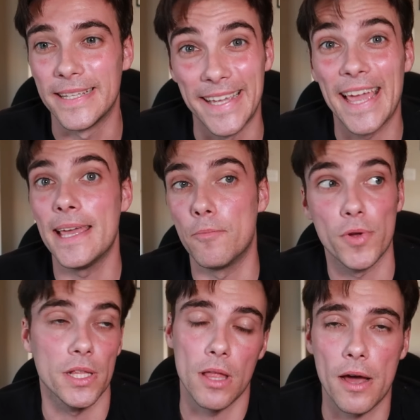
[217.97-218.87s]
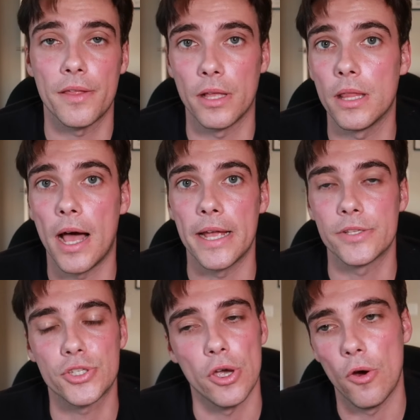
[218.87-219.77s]
game with a lot on the line.
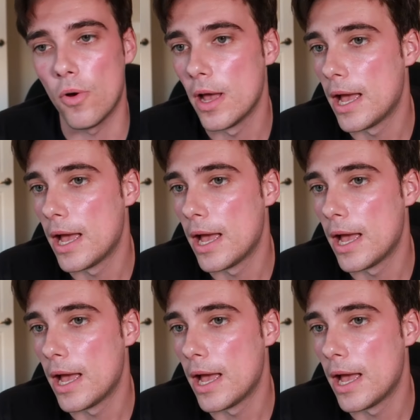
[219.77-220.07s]
So